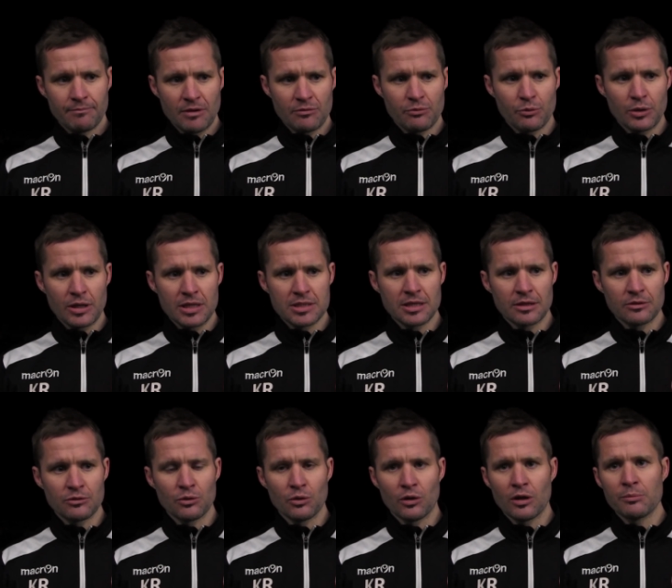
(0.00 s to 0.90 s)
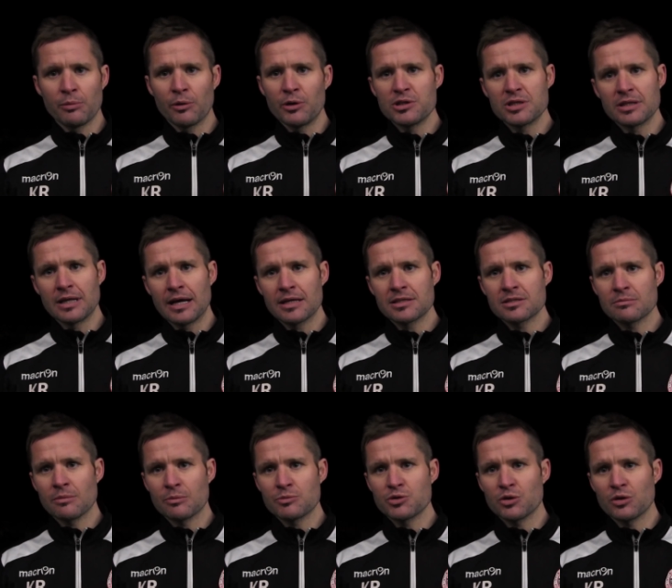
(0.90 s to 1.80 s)
if we were to sit down all the boys and
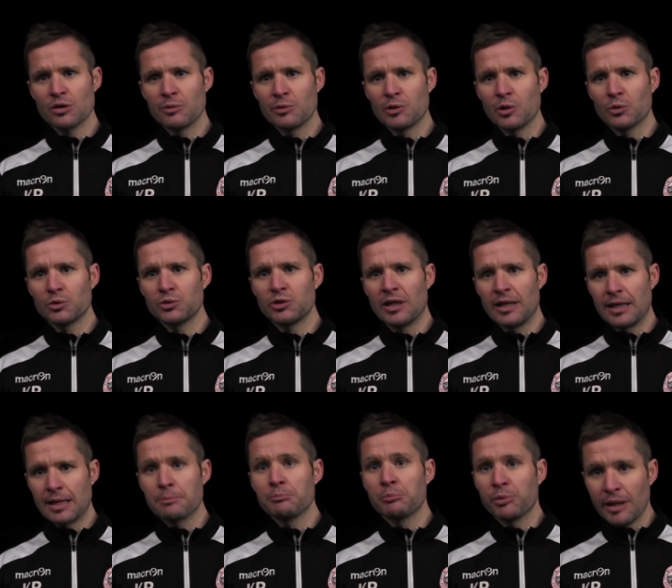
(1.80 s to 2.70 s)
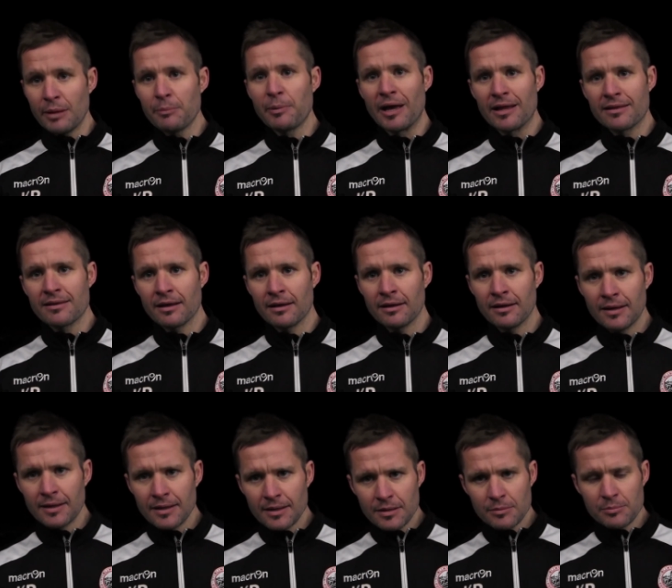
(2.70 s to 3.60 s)
ask them, I'm sure they would all say they can play better.
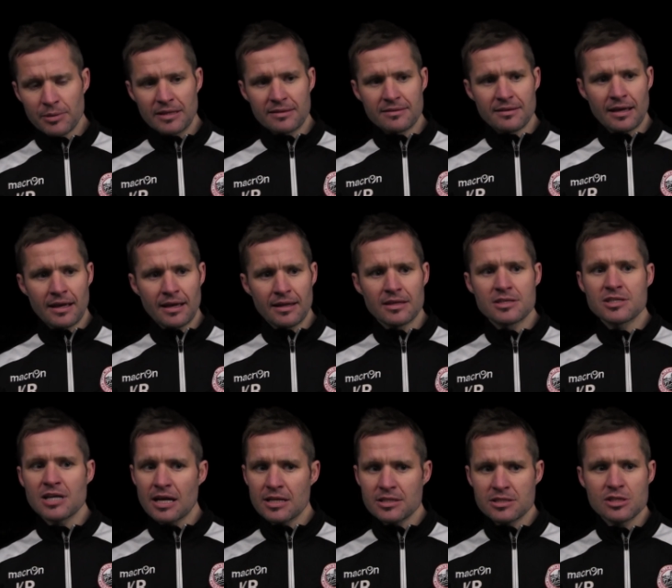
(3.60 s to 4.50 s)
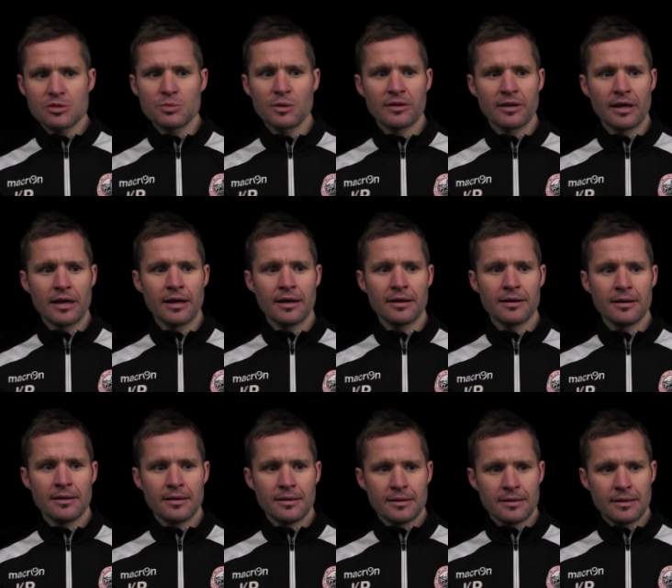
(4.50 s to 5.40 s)
But uh, the chances were there,
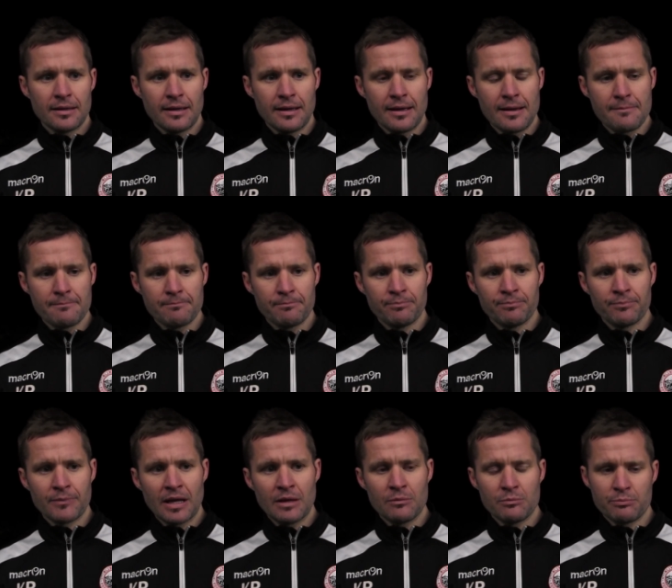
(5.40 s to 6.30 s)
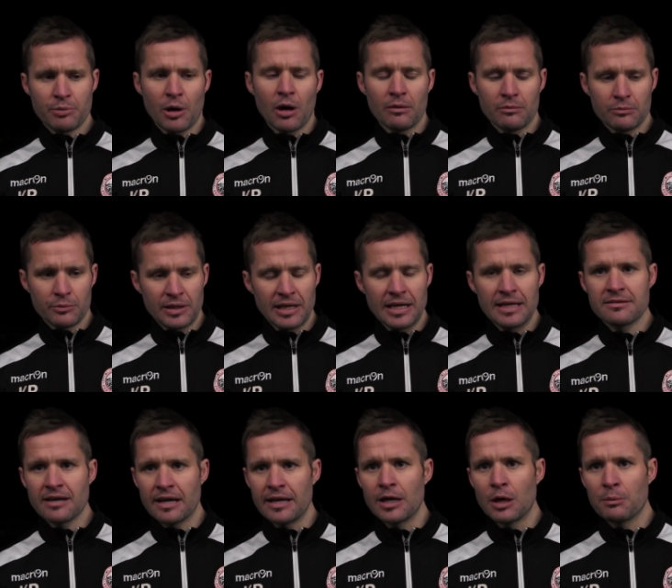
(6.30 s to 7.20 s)
um, and, but we need
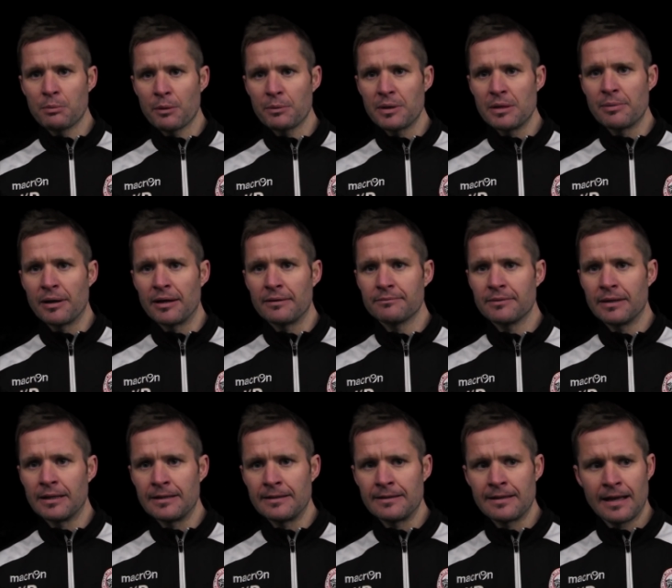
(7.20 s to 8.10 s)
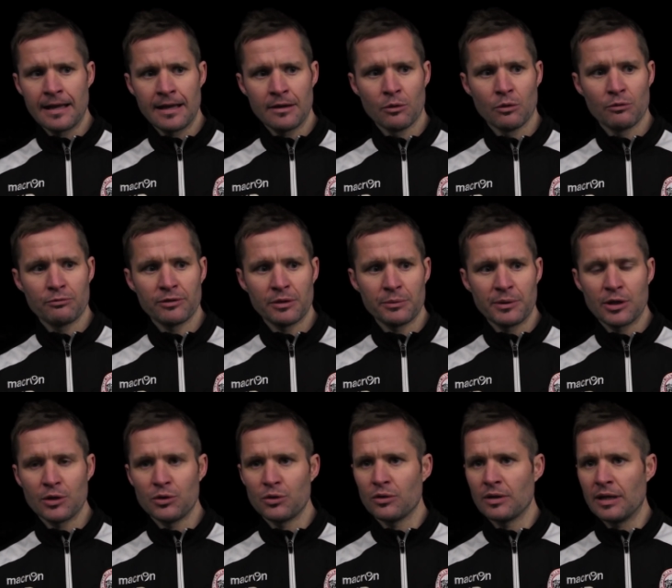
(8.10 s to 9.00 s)
to tighten up a wee bit, and uh, hopefully
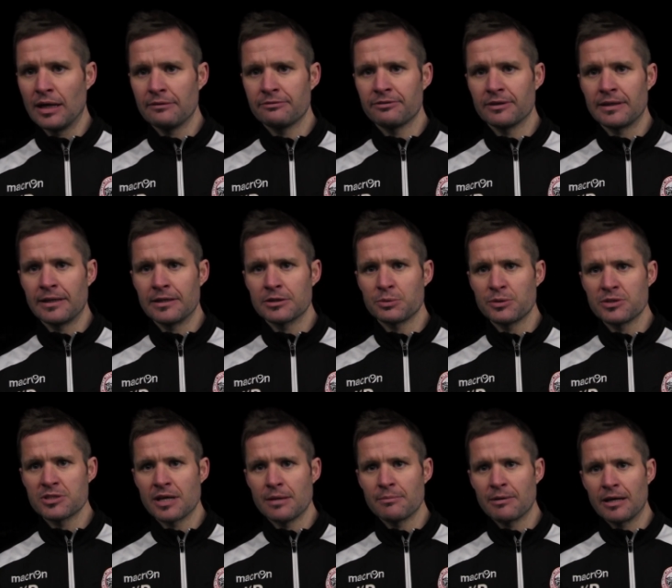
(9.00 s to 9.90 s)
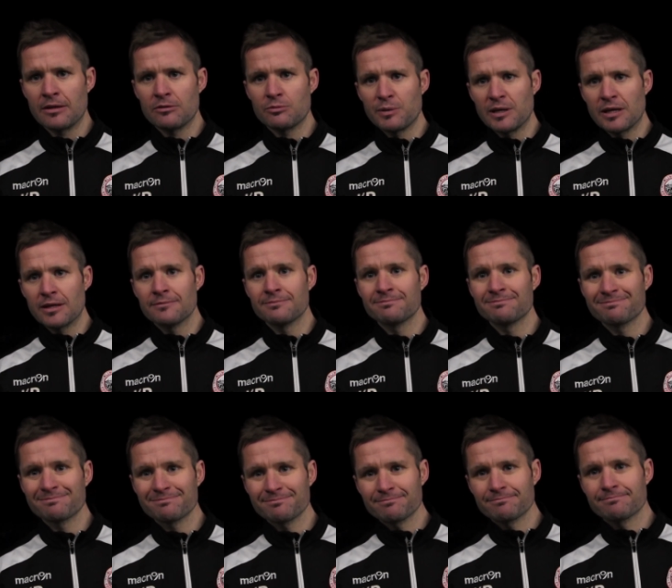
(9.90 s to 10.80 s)
we can do that for next week's game against
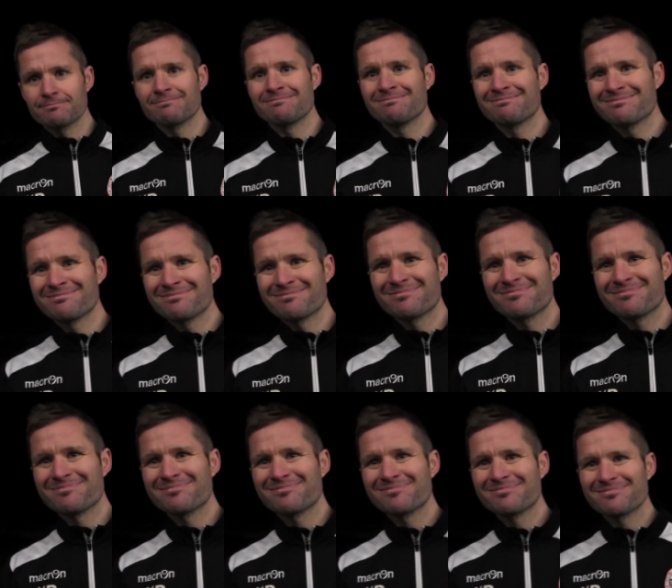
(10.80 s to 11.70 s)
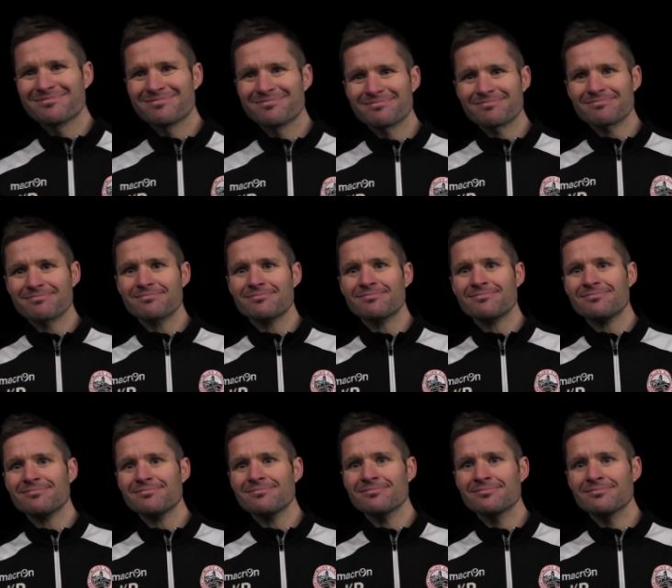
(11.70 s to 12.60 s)
Brechin. Great to get uh, for
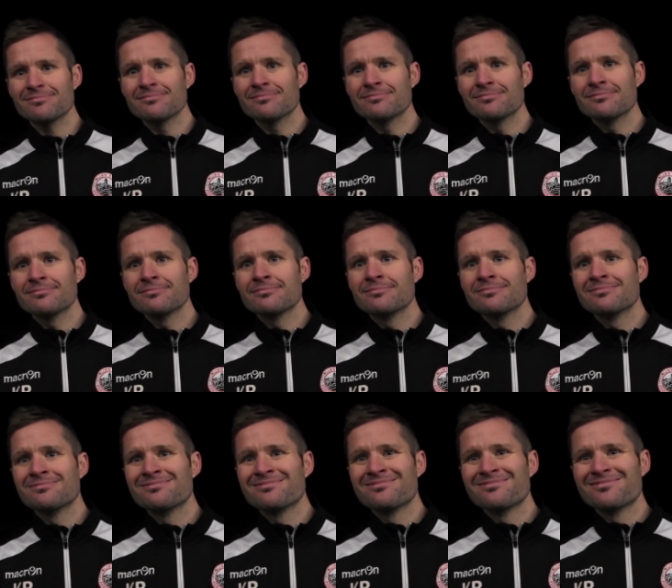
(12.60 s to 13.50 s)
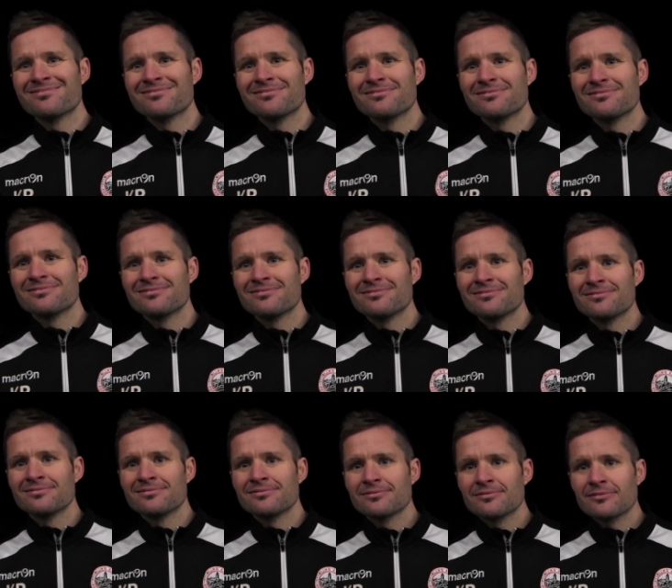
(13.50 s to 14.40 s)
Josh to get the winning goal just coming back from
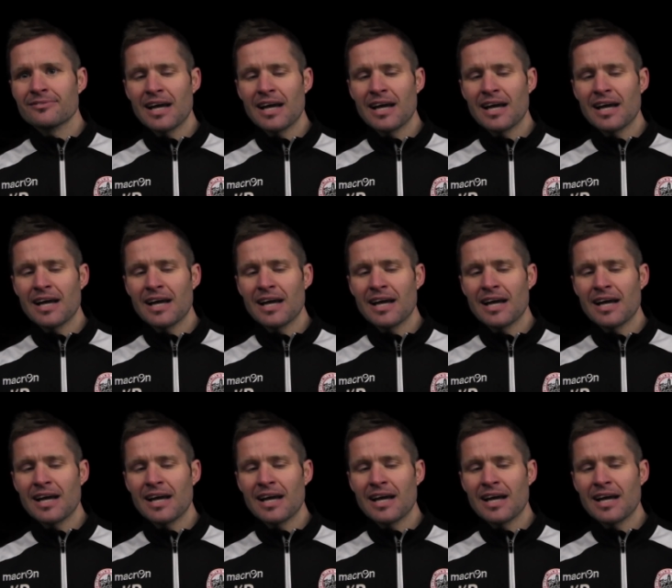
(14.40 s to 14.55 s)
injury.